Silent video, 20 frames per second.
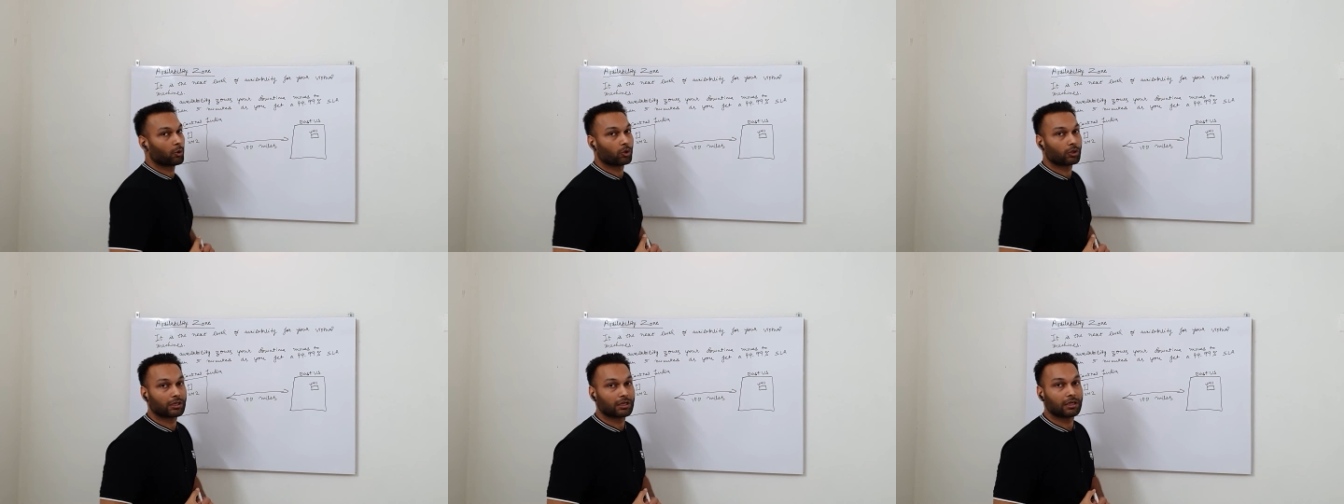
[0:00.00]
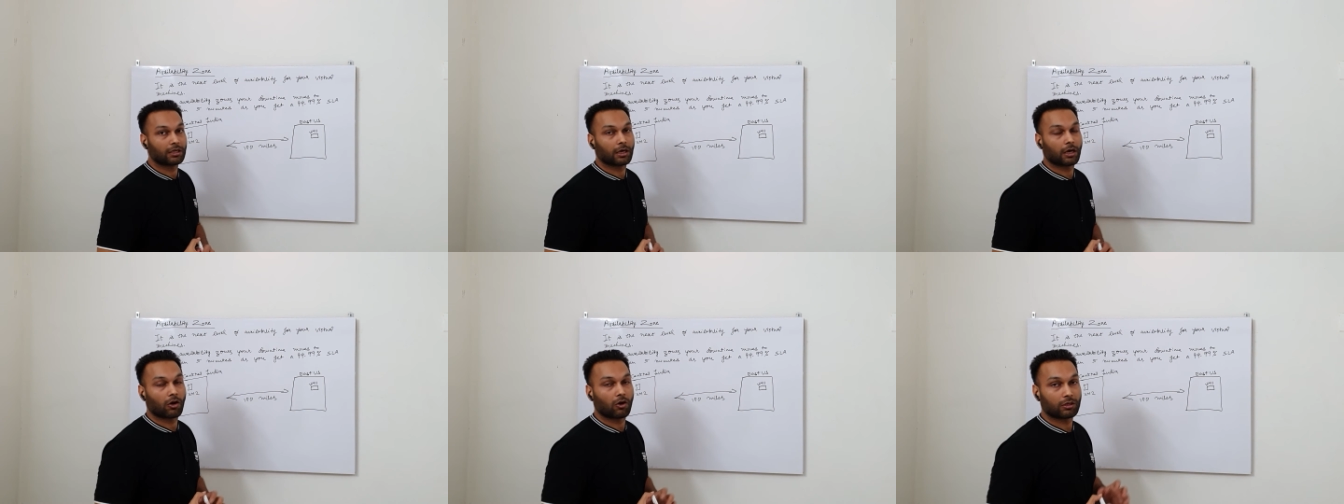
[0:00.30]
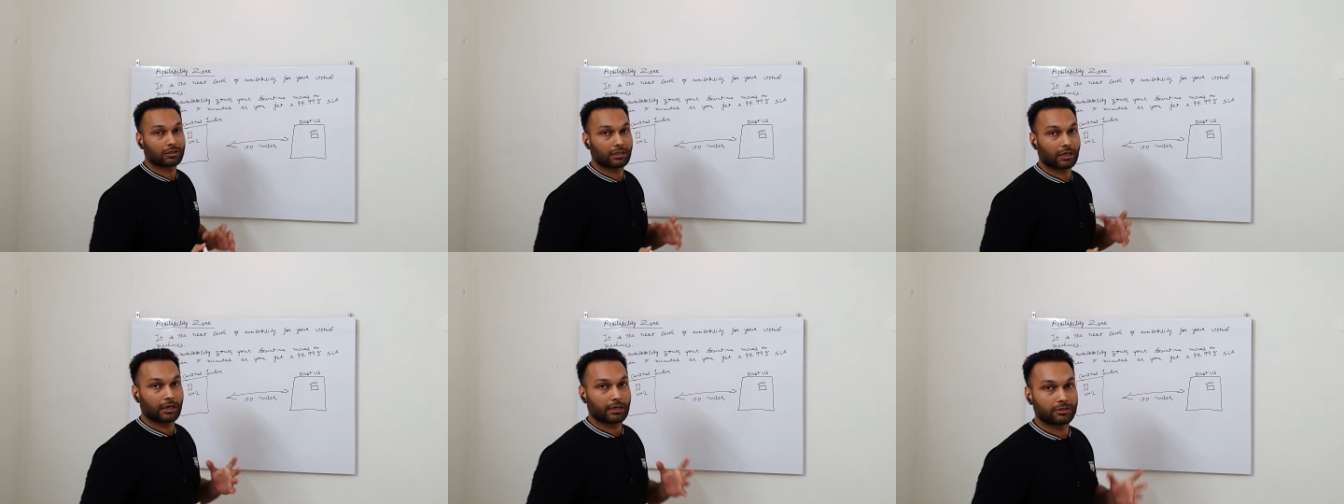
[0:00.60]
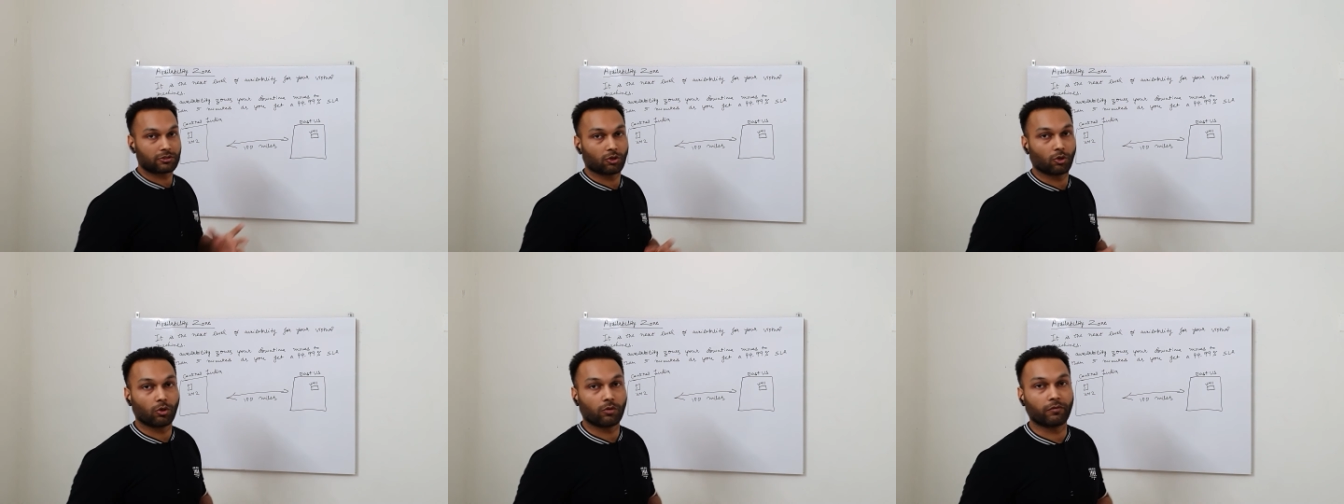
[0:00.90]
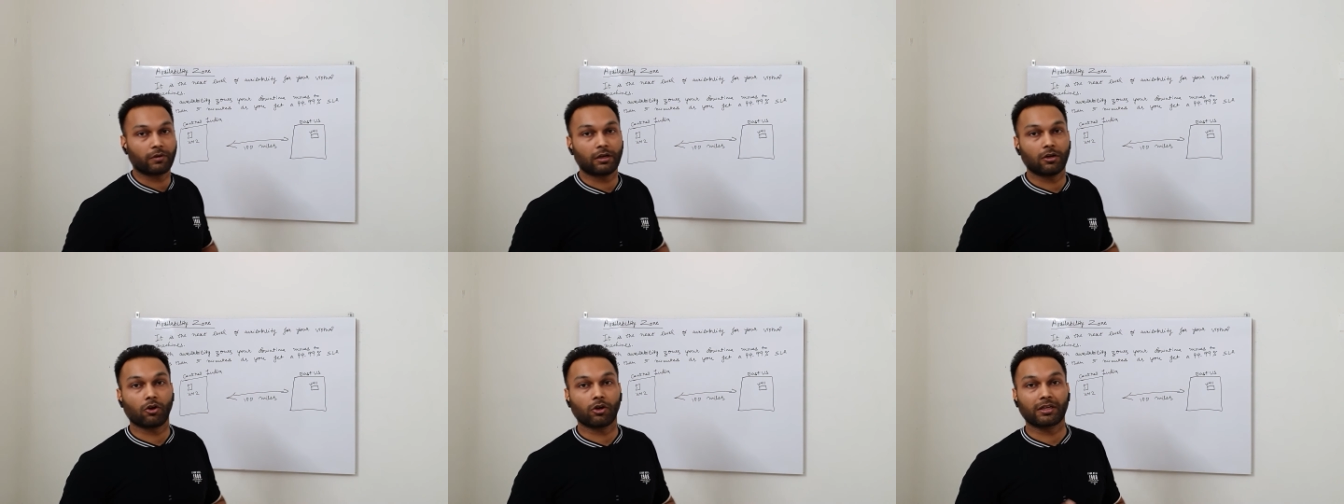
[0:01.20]
portal or the Azure
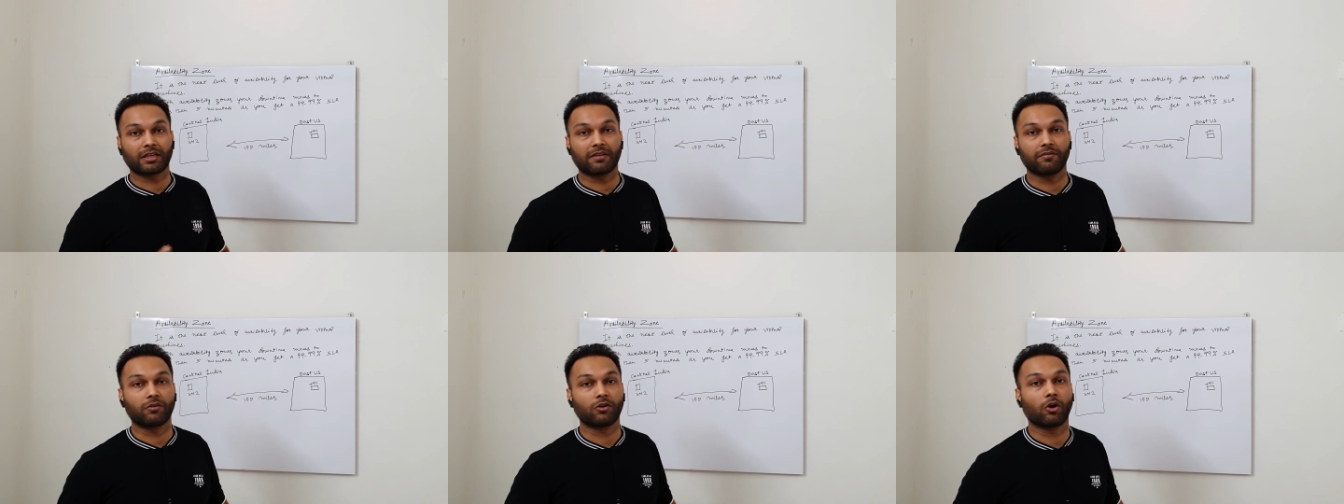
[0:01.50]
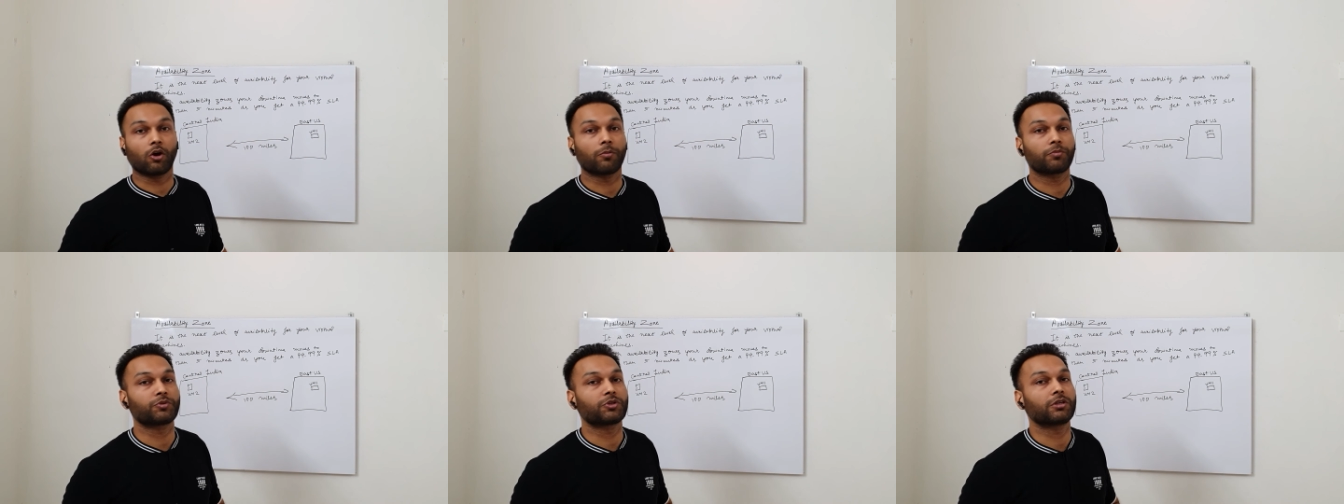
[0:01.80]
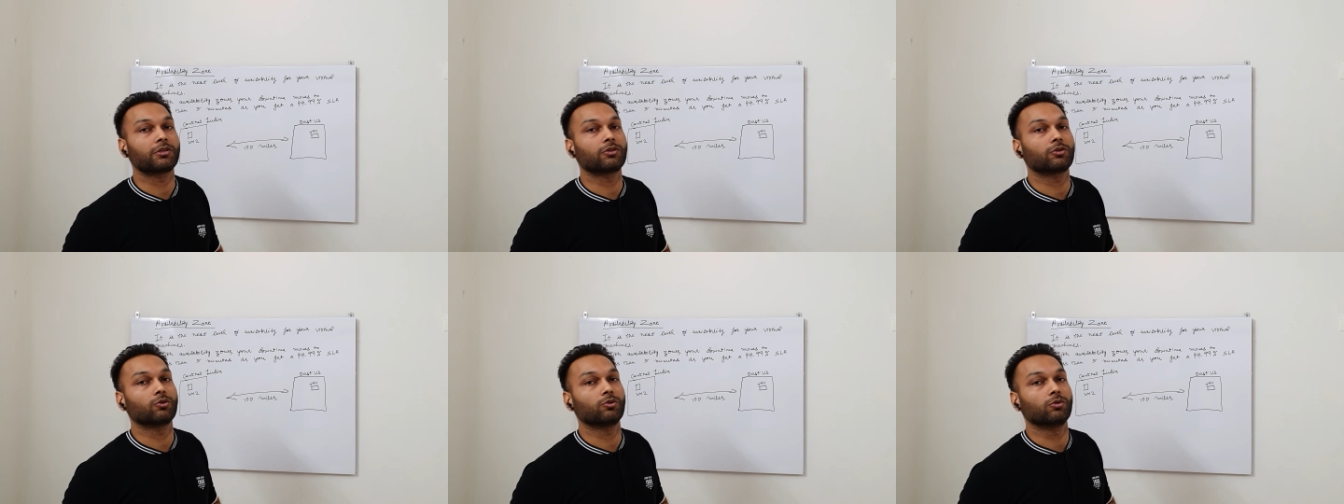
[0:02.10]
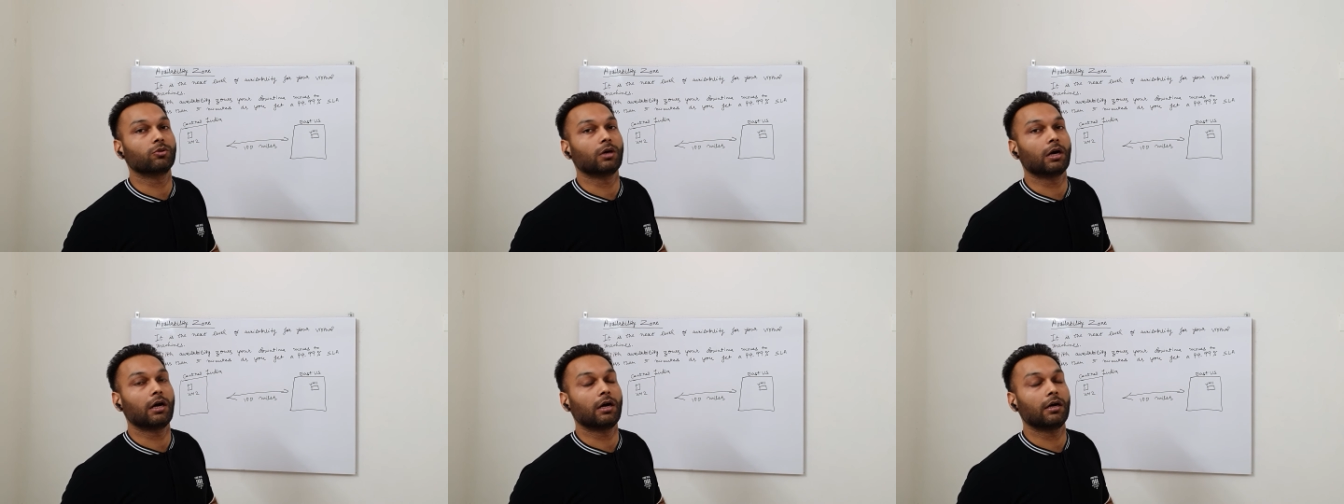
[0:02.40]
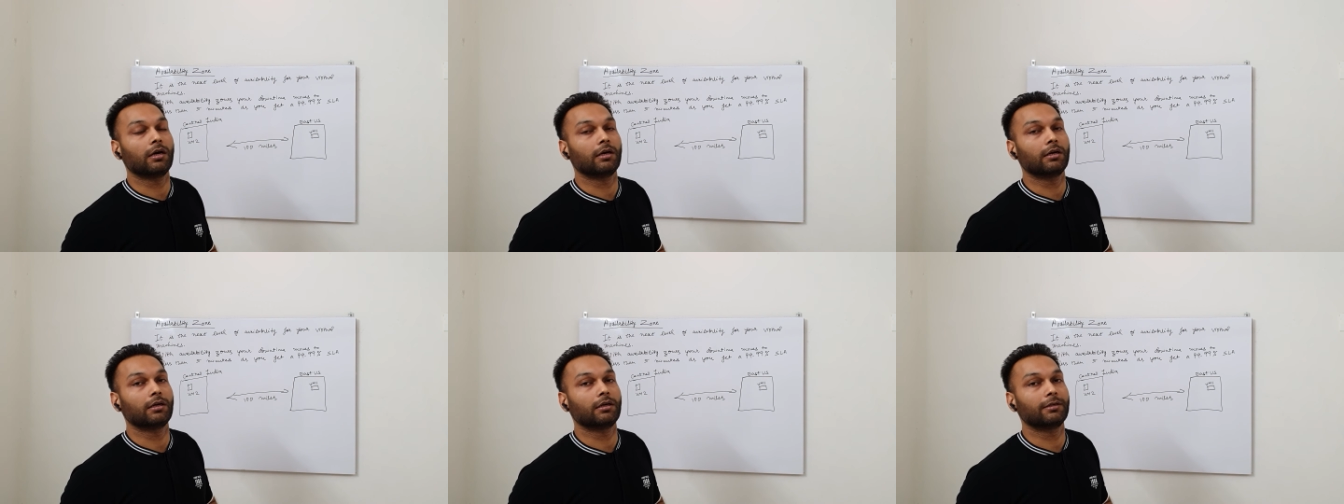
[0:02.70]
will not give you option
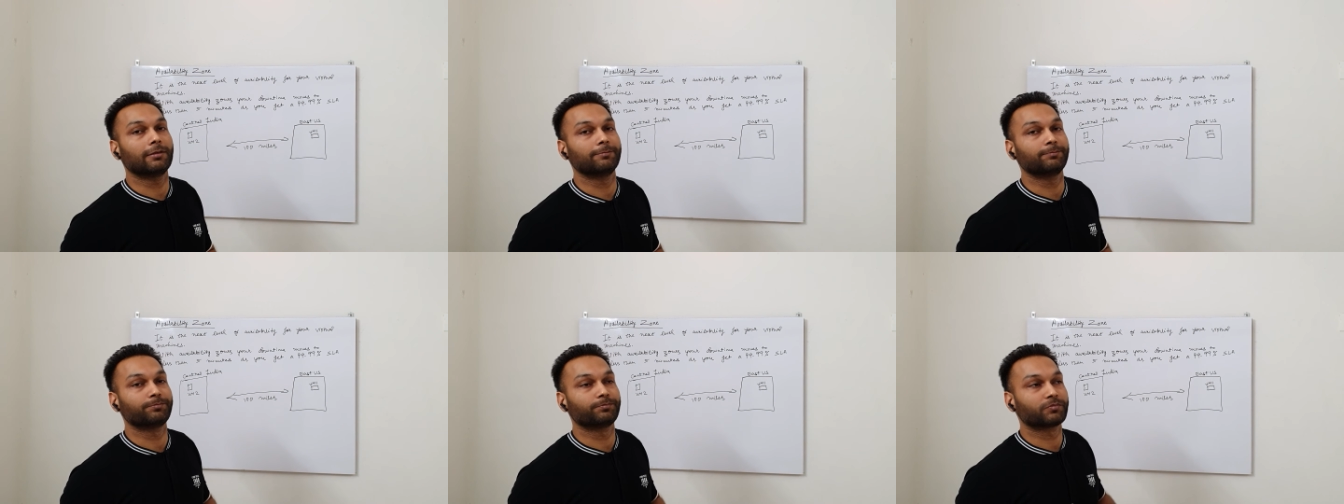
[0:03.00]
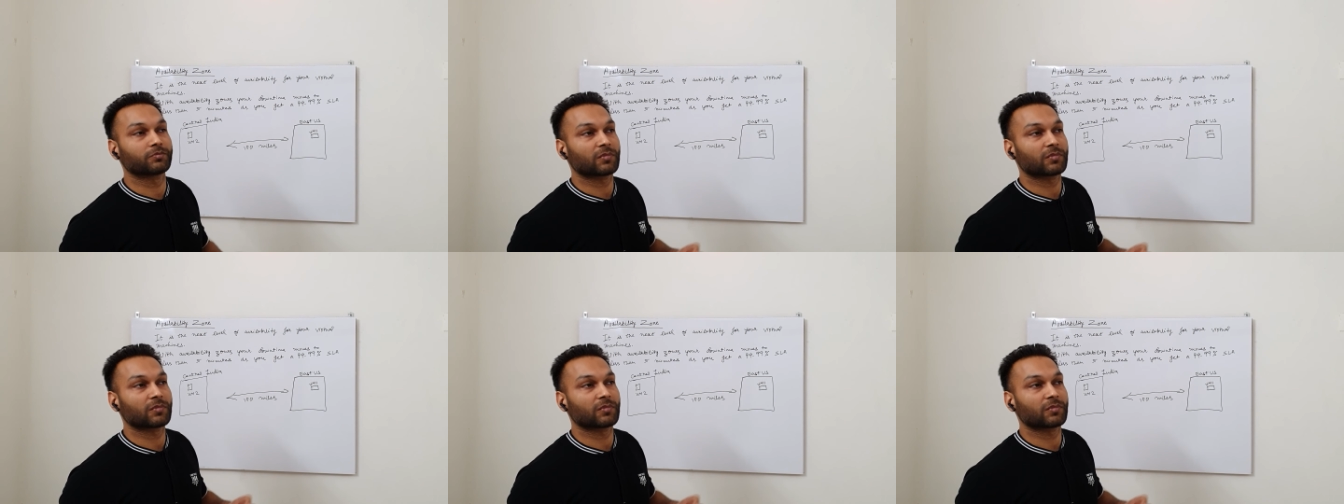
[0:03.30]
to